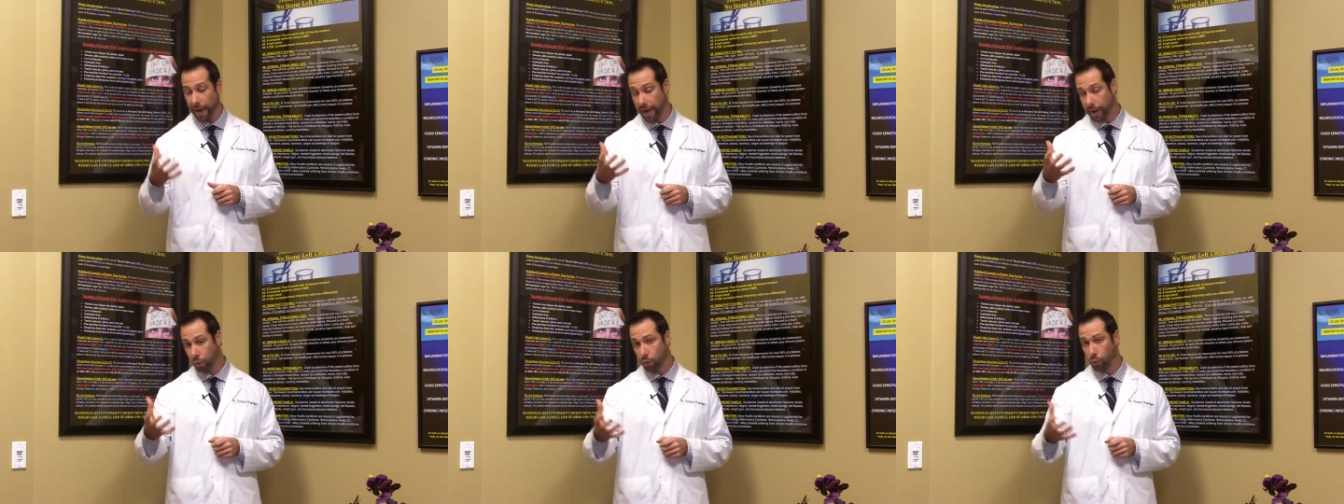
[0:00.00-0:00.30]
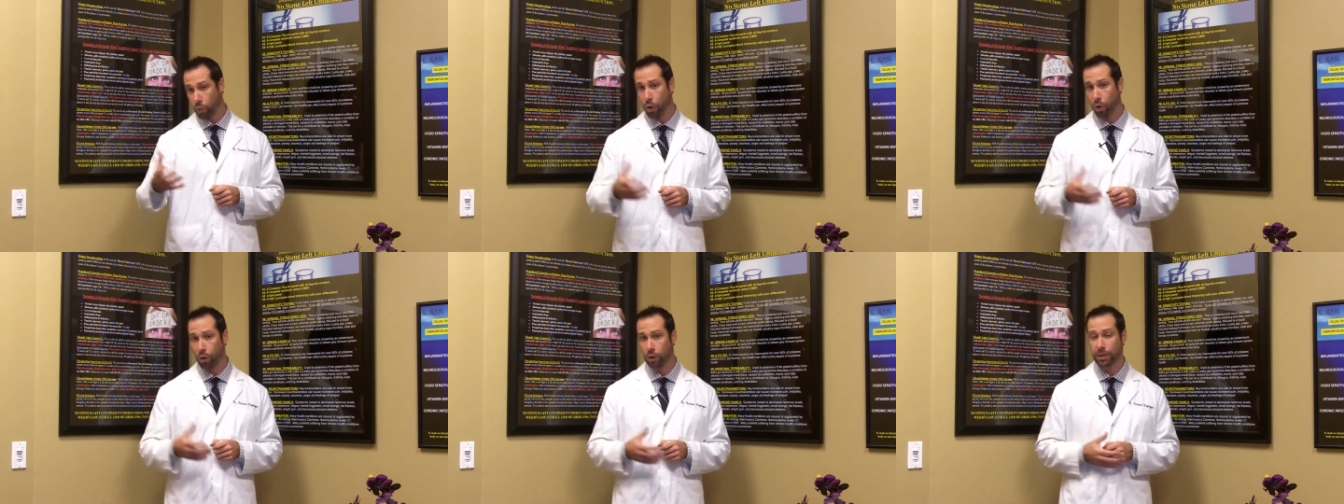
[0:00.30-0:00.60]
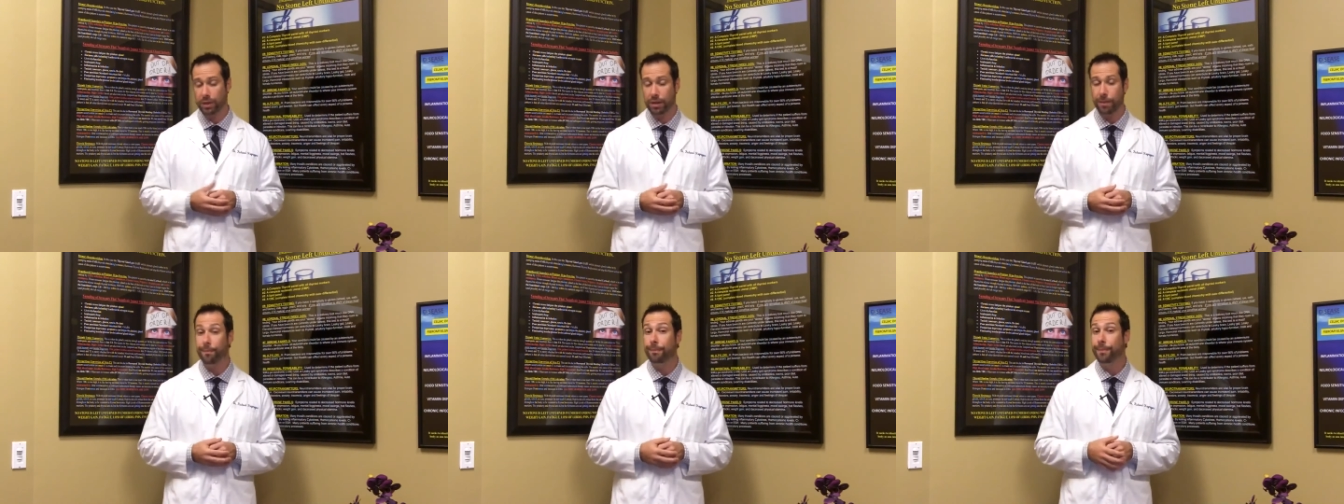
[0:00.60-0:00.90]
very
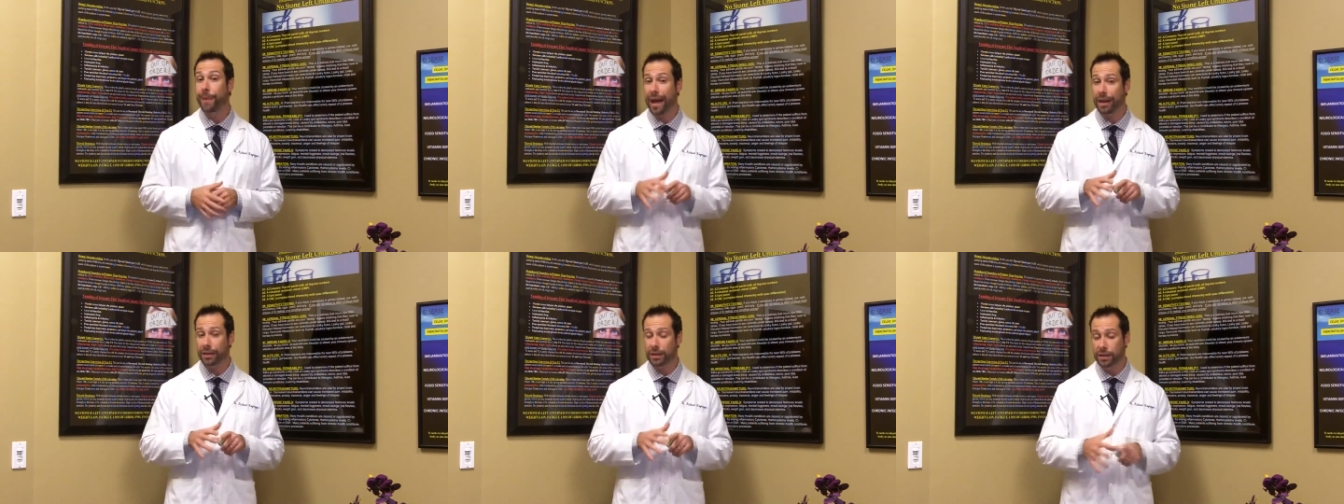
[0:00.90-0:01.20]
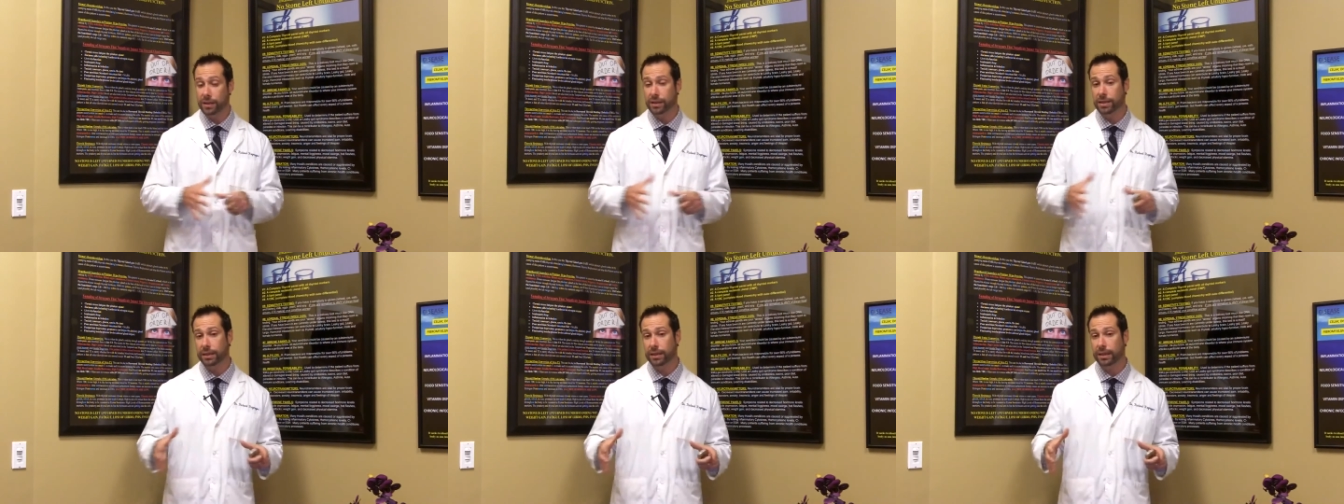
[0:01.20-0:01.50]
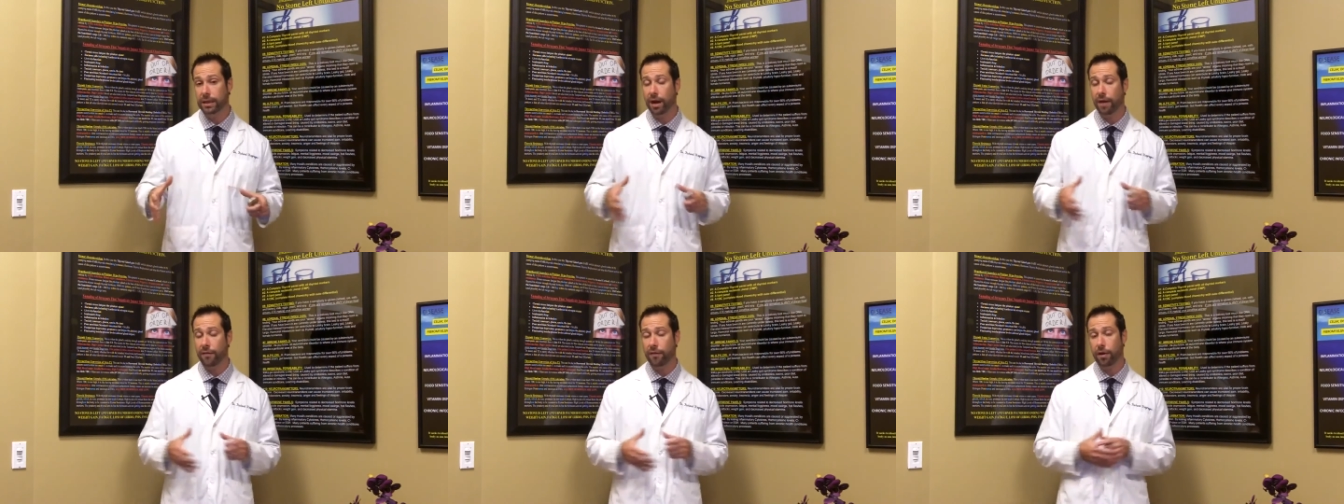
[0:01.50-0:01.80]
vital role in the
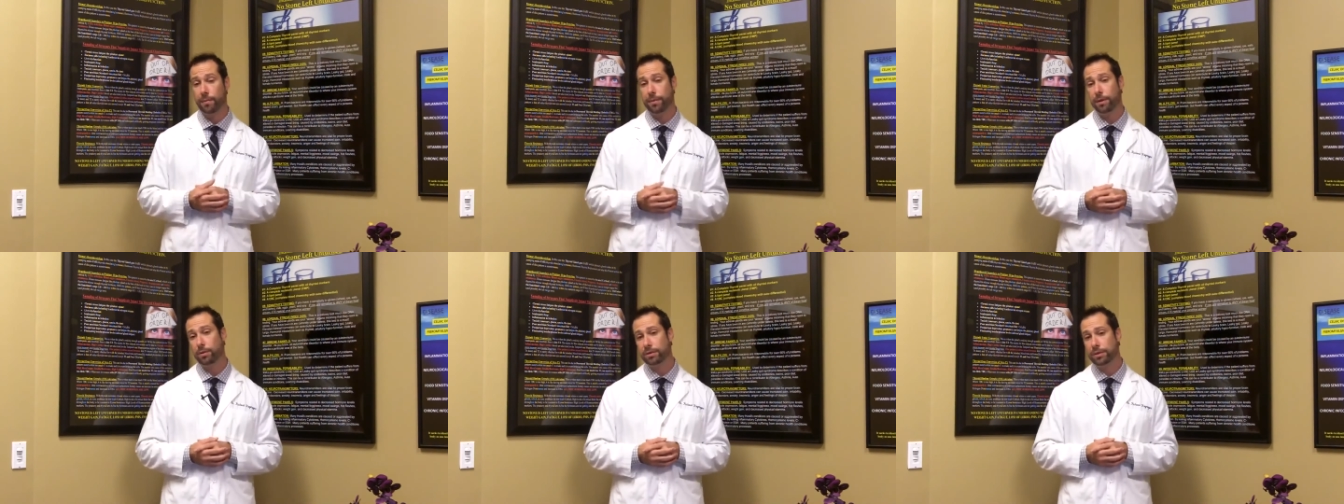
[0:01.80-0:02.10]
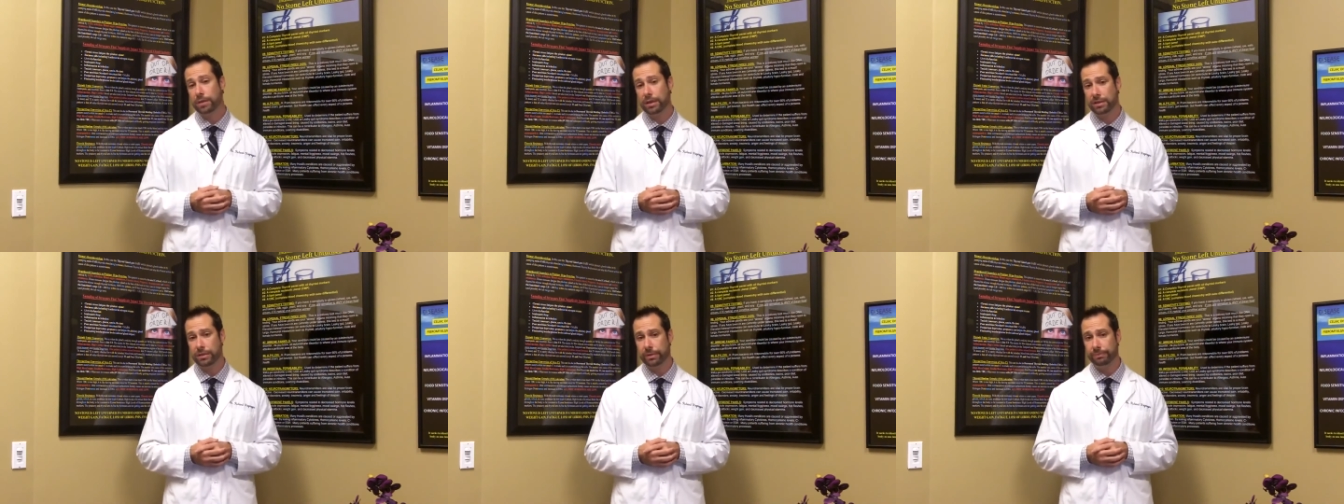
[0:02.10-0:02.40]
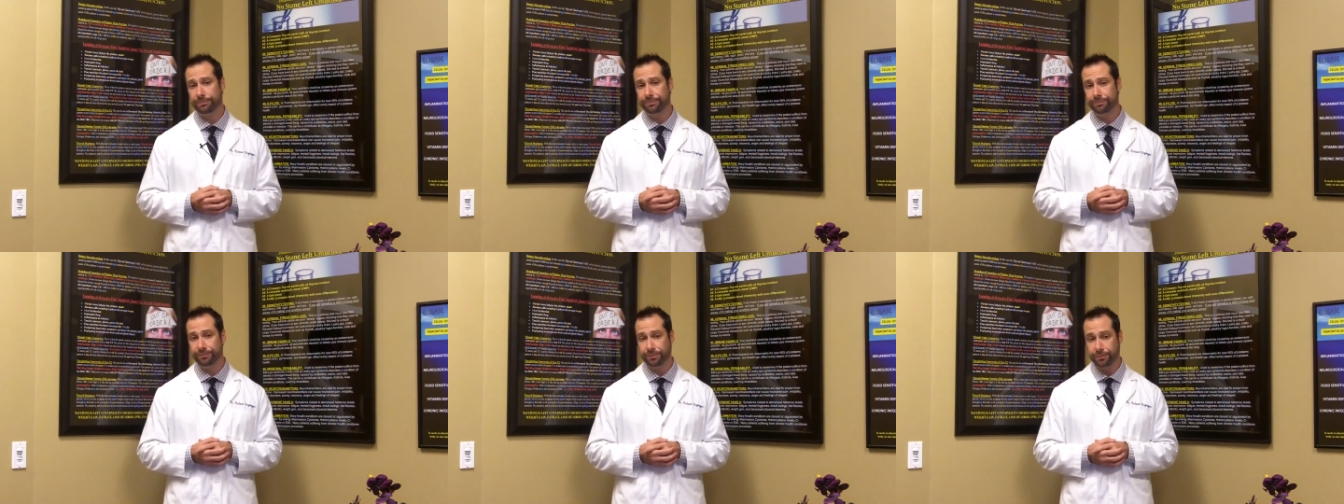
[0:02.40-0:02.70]
balancing of our
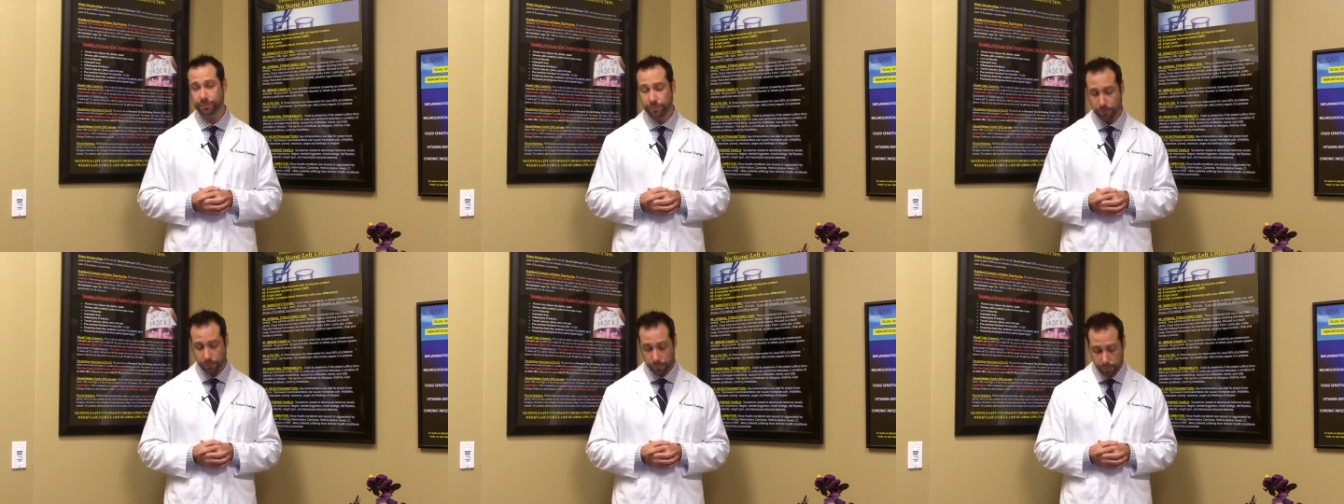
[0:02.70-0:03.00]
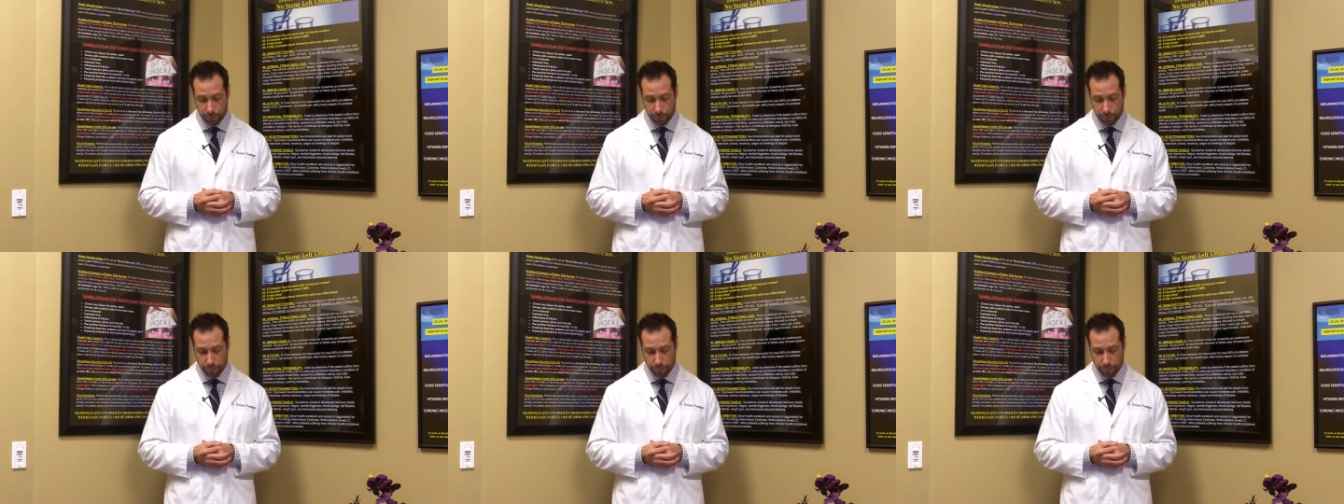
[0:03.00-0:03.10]
immune system.